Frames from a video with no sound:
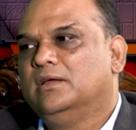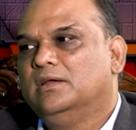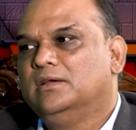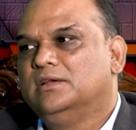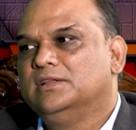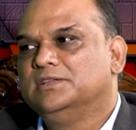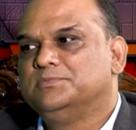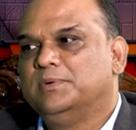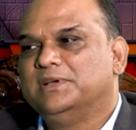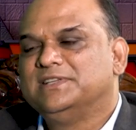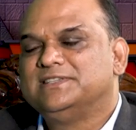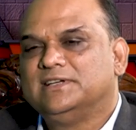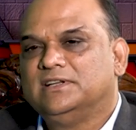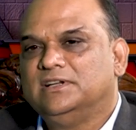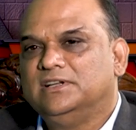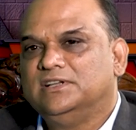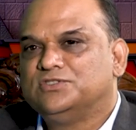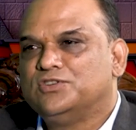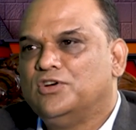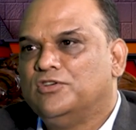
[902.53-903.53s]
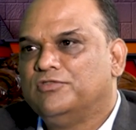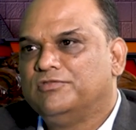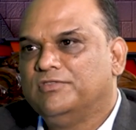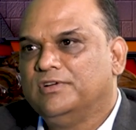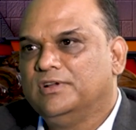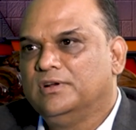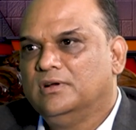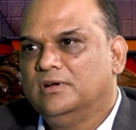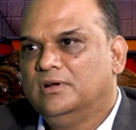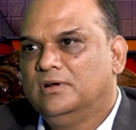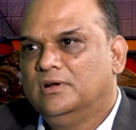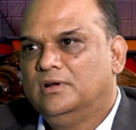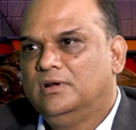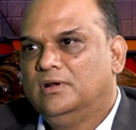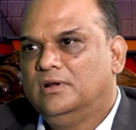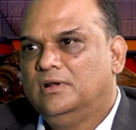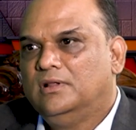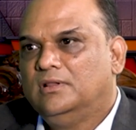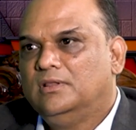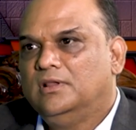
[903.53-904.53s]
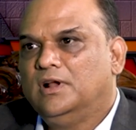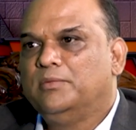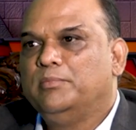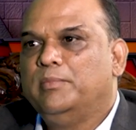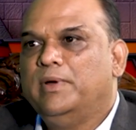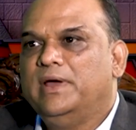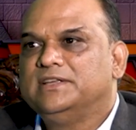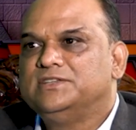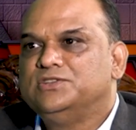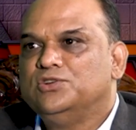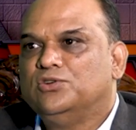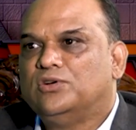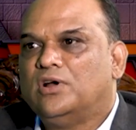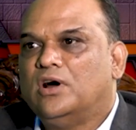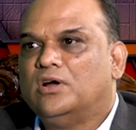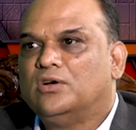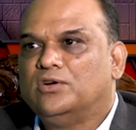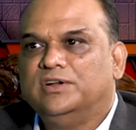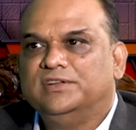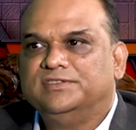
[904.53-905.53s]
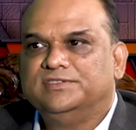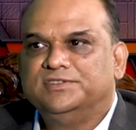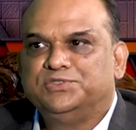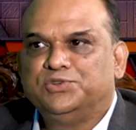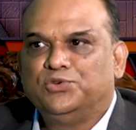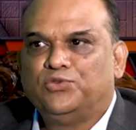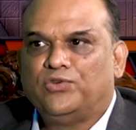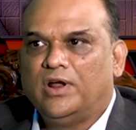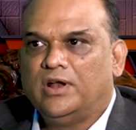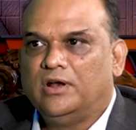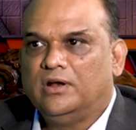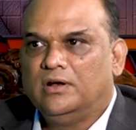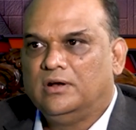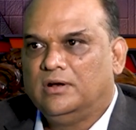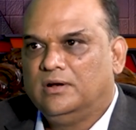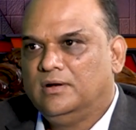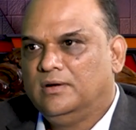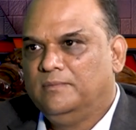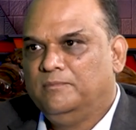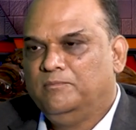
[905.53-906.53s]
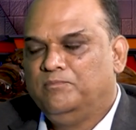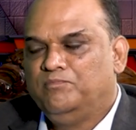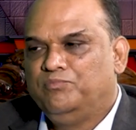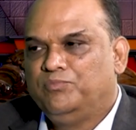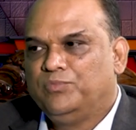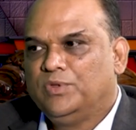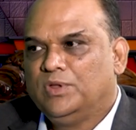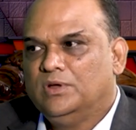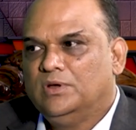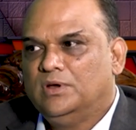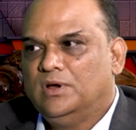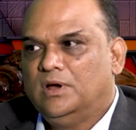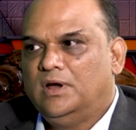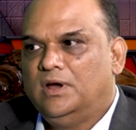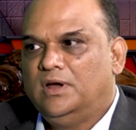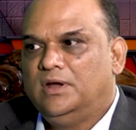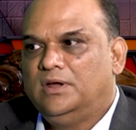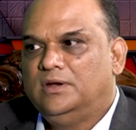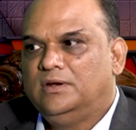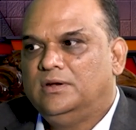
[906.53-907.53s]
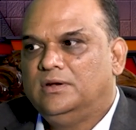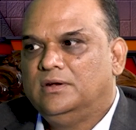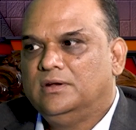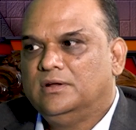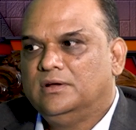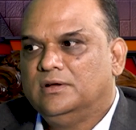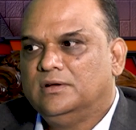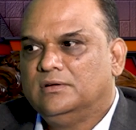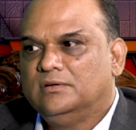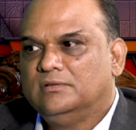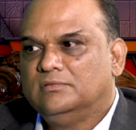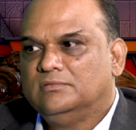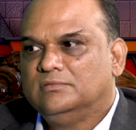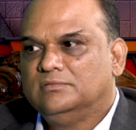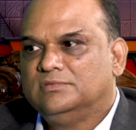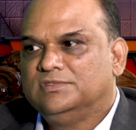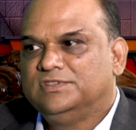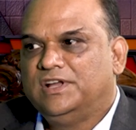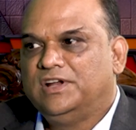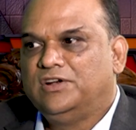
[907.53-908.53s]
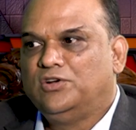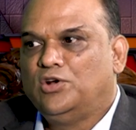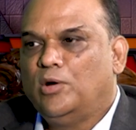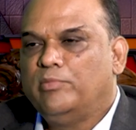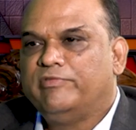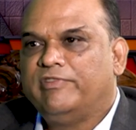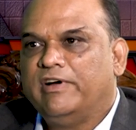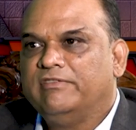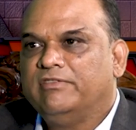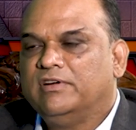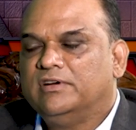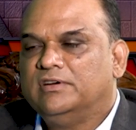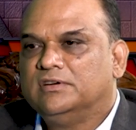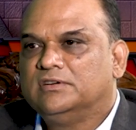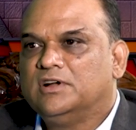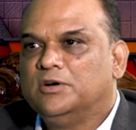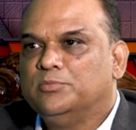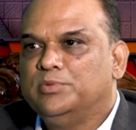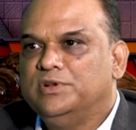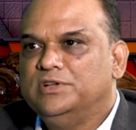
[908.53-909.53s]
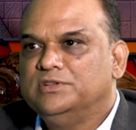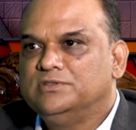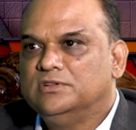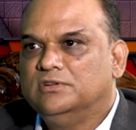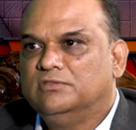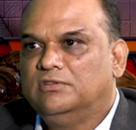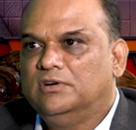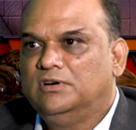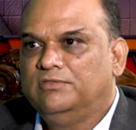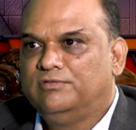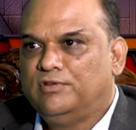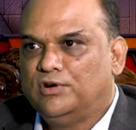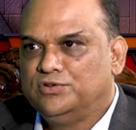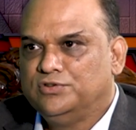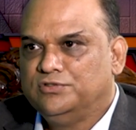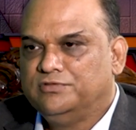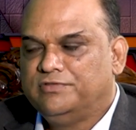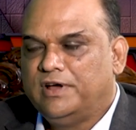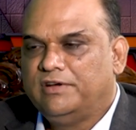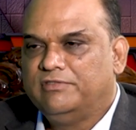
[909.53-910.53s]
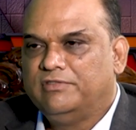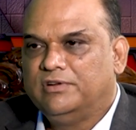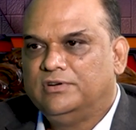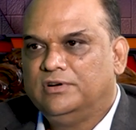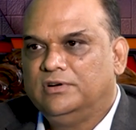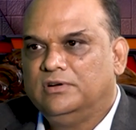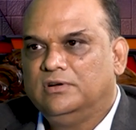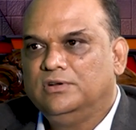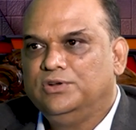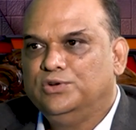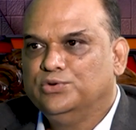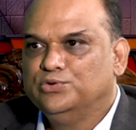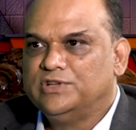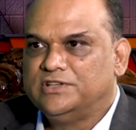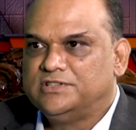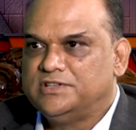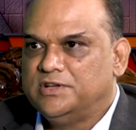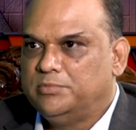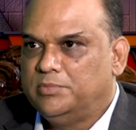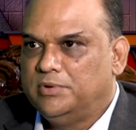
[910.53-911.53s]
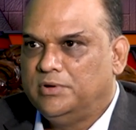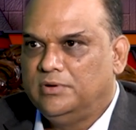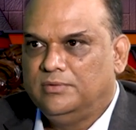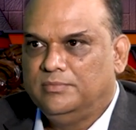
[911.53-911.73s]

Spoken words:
It is basically a software that makes your organization run. And say top 500 companies in the world, Fortune 500, use SAP.